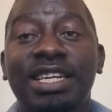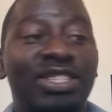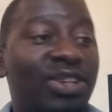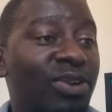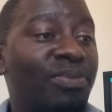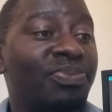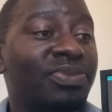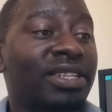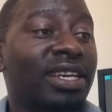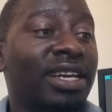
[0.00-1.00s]
So
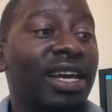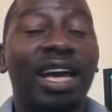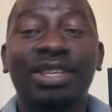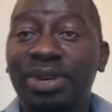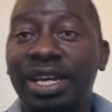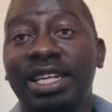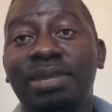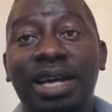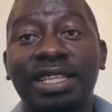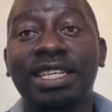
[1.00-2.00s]
as we
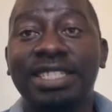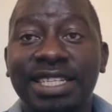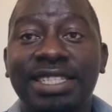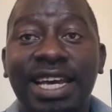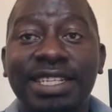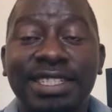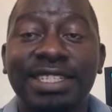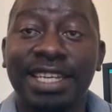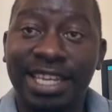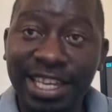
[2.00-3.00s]
heard, brothers and sisters,
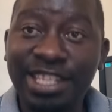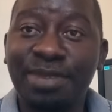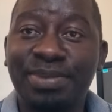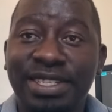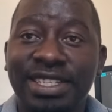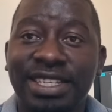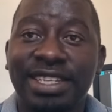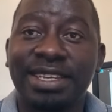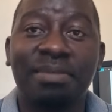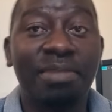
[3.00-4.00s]
Egypt
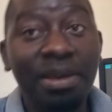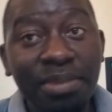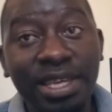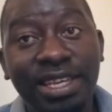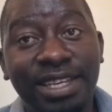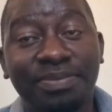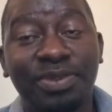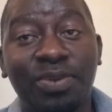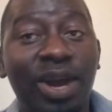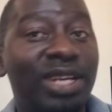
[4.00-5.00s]
maybe
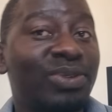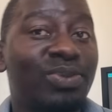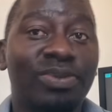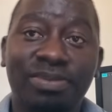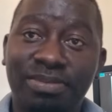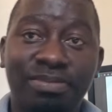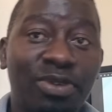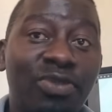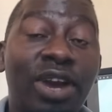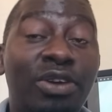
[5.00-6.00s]
want to
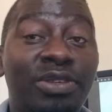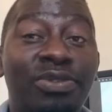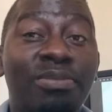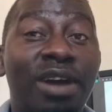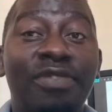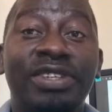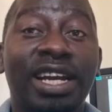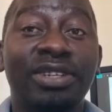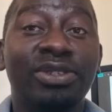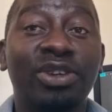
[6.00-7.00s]
move out from
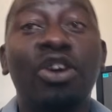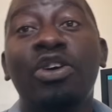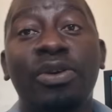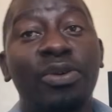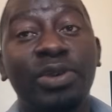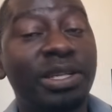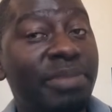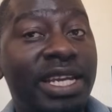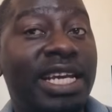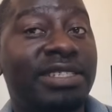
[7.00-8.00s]
African Union or will
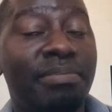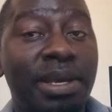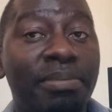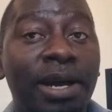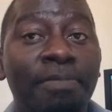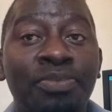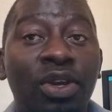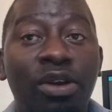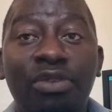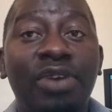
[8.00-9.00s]
remain as a member
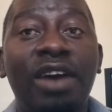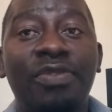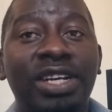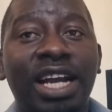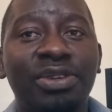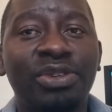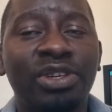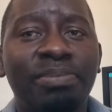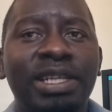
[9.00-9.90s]
of African Union.